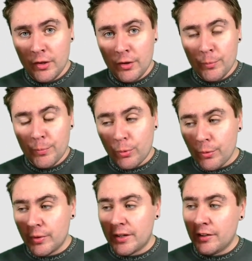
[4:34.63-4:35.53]
But what we're
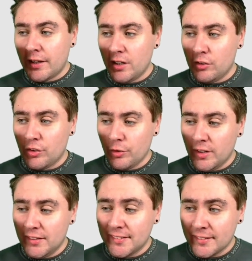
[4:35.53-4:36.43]
going to get into
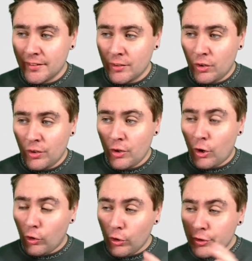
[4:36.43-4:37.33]
is
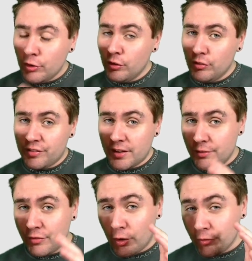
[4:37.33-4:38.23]
all the news they've
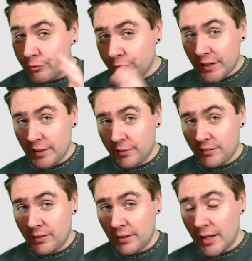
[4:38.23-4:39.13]
unveiled
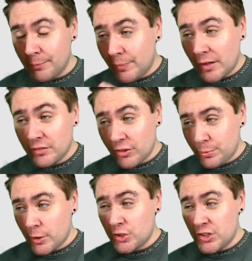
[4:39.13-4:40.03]
about this
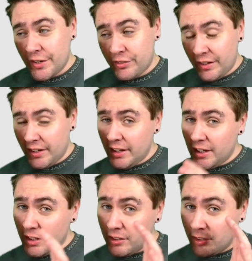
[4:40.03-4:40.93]
project
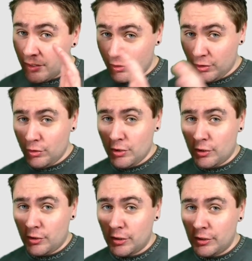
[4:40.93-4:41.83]
in New
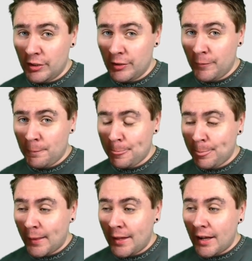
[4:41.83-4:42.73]
York.
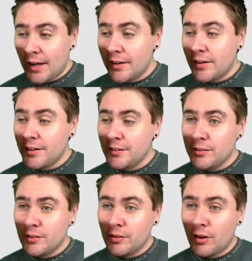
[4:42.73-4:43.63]
And then
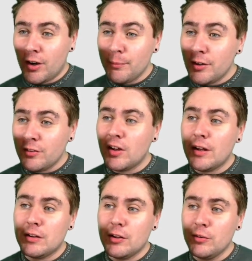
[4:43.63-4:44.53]
I'm going to tell
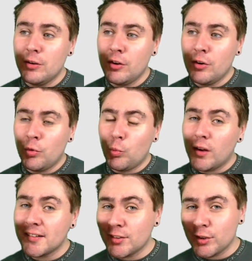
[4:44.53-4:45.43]
you what
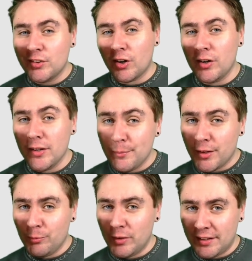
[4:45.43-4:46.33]
sort of
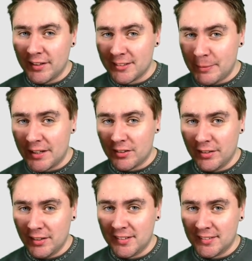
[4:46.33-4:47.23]
timeline we can expect on
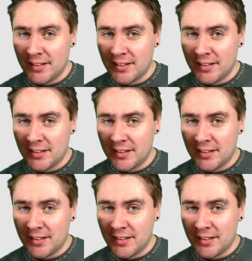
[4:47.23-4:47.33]
this